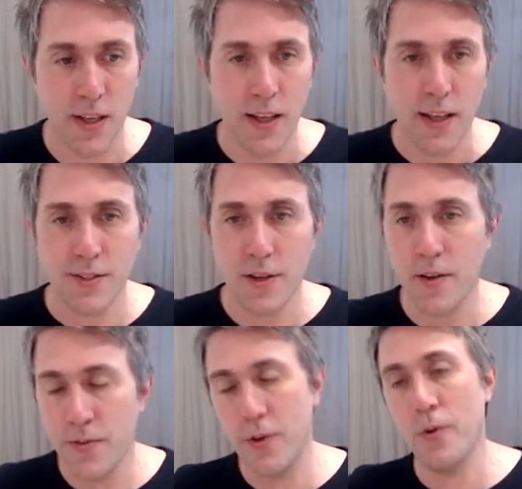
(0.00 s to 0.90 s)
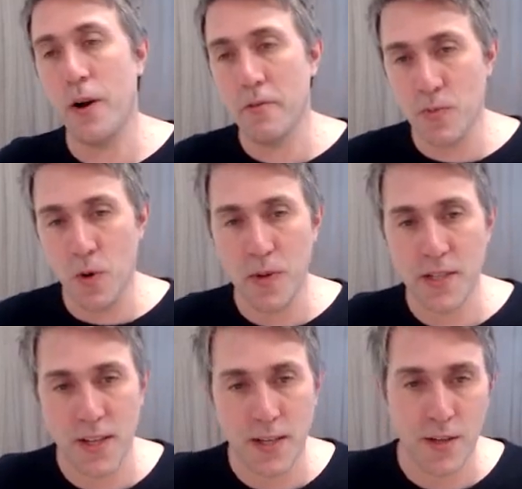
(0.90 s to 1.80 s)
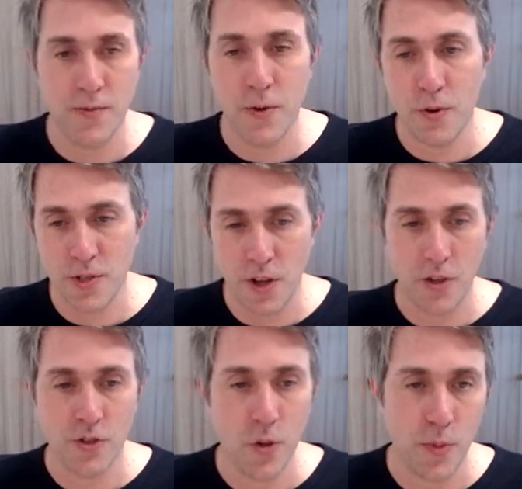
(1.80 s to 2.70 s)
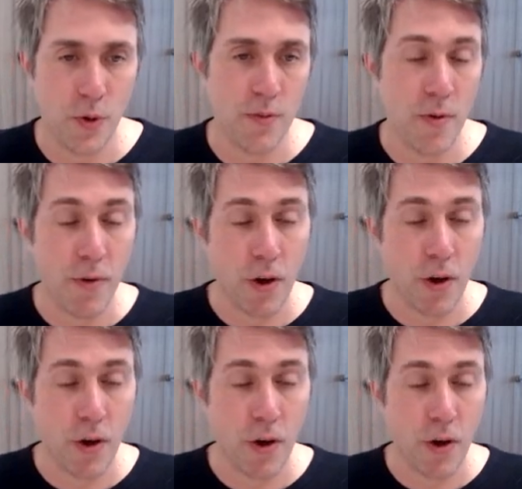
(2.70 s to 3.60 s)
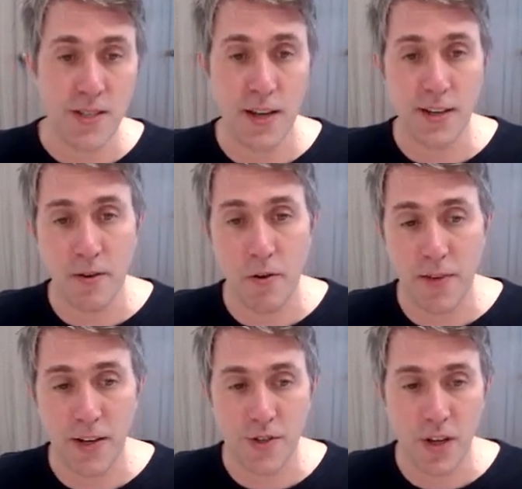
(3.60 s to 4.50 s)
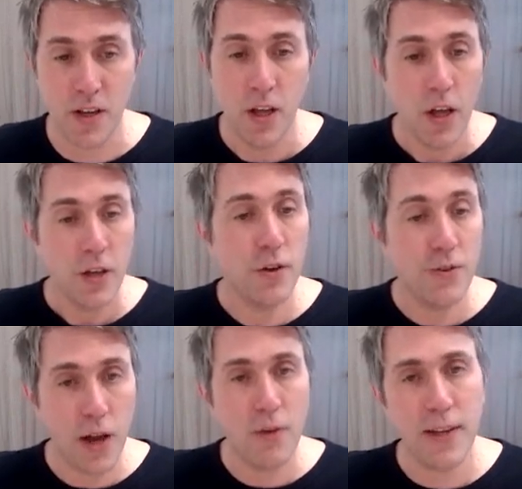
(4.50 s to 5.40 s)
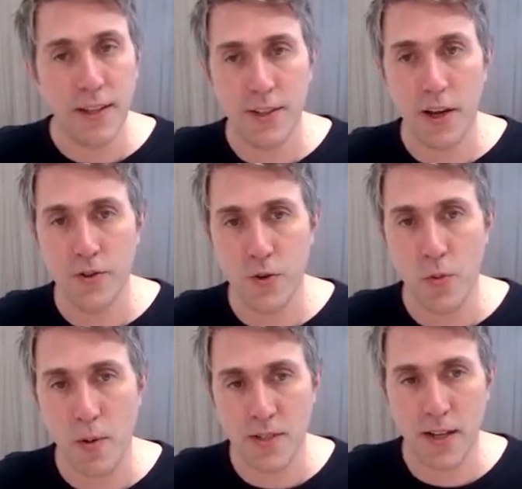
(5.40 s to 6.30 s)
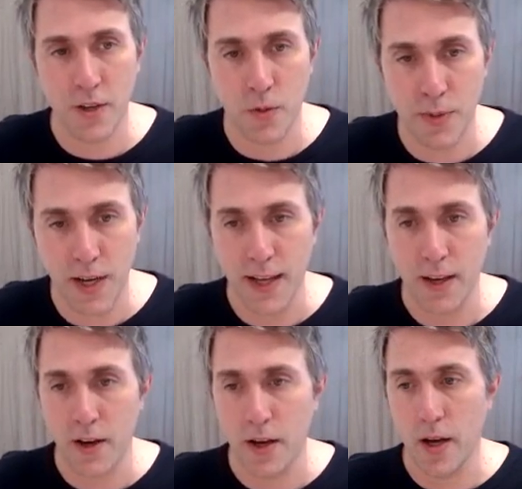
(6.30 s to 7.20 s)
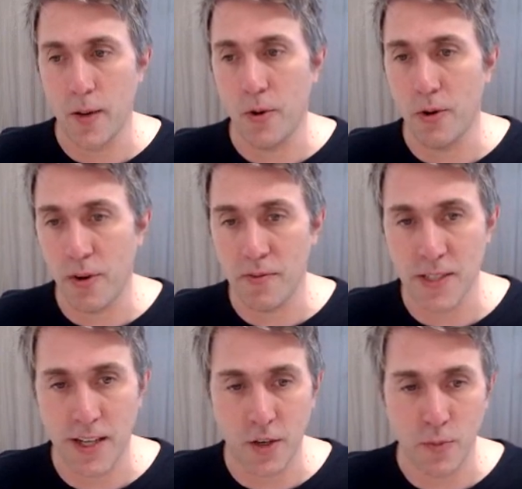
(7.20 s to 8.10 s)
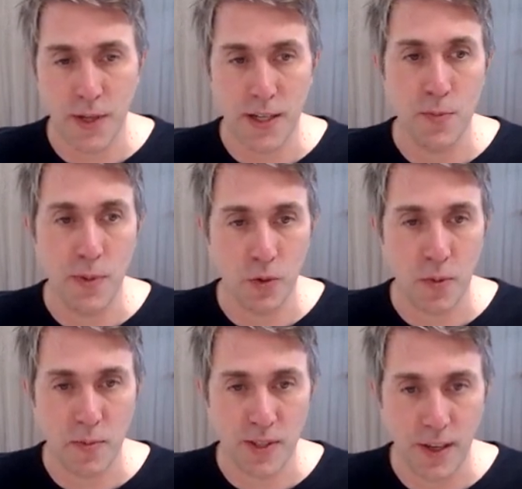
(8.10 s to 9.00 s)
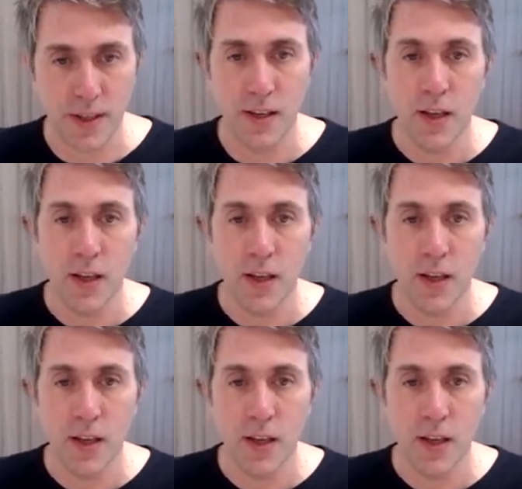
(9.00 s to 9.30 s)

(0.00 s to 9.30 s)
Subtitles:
So if you are a small business, if you're a startup, or if you've got a new business idea or venture, you don't need to go to a web design company or a graphic design company to build a website.